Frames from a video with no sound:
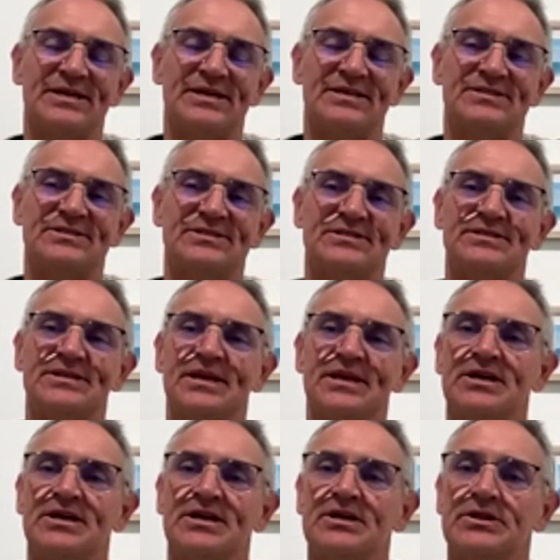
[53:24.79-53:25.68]
Excellent.
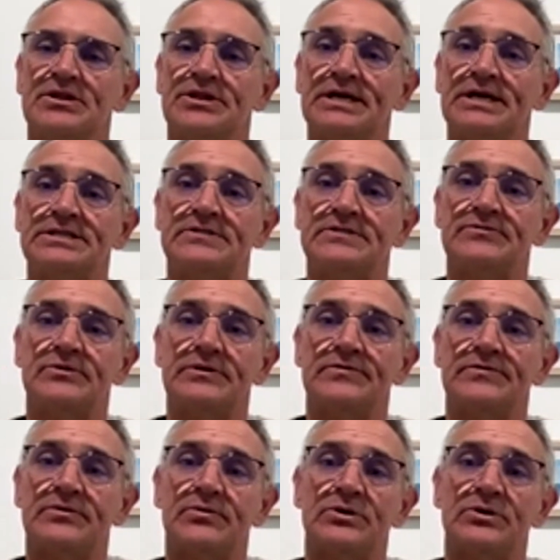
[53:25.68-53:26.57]
Thanks everyone
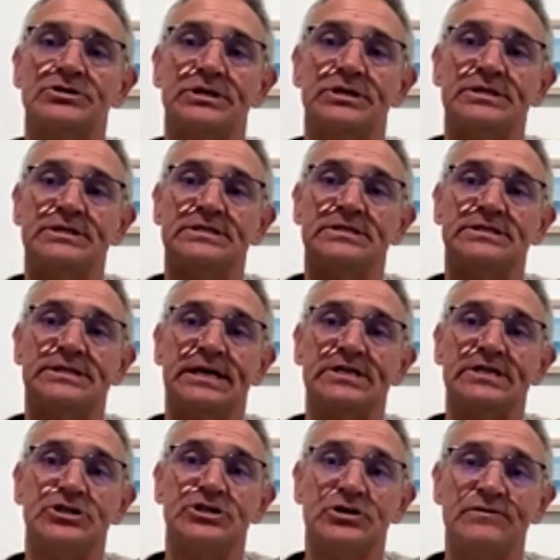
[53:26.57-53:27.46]
for watching.
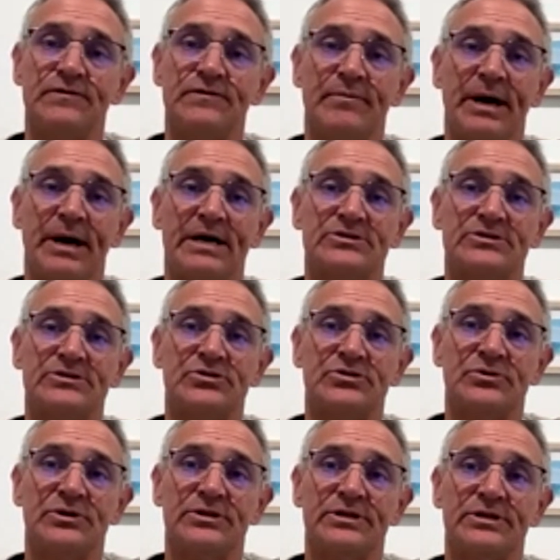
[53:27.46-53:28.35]
Stay tuned for part
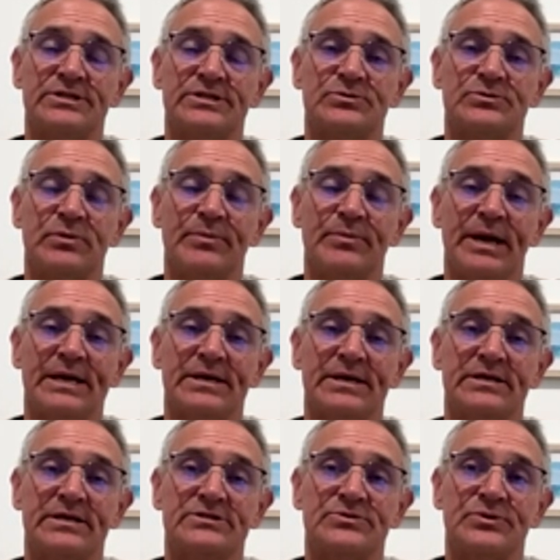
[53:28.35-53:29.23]
two on this. We'll be back
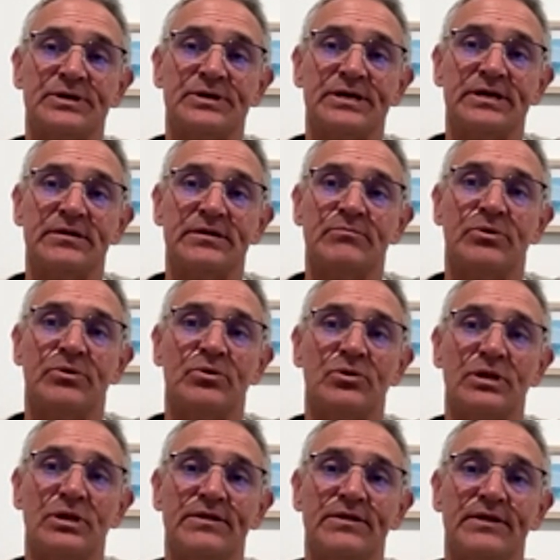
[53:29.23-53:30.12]
next week.
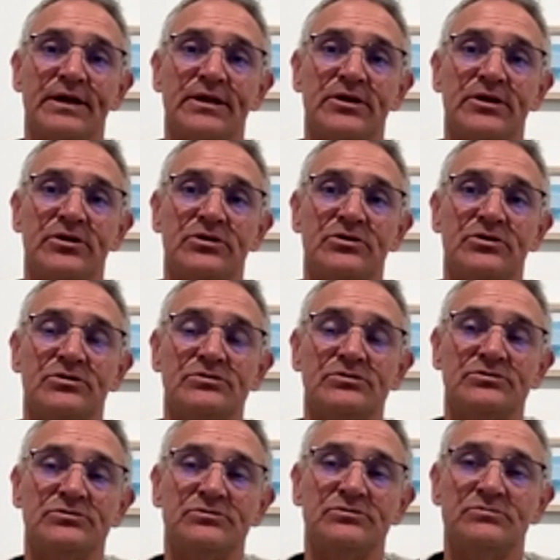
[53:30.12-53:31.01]
Paulie, thank
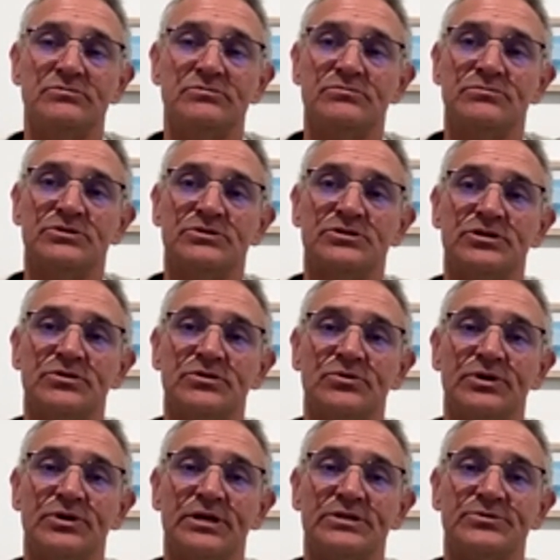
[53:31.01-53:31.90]
you. See you
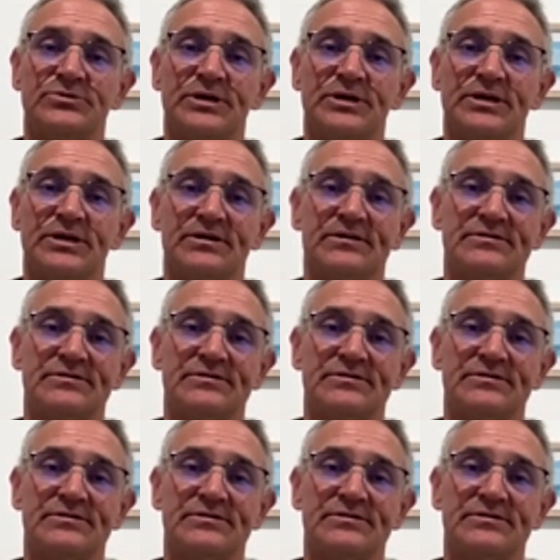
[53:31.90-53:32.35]
all next week.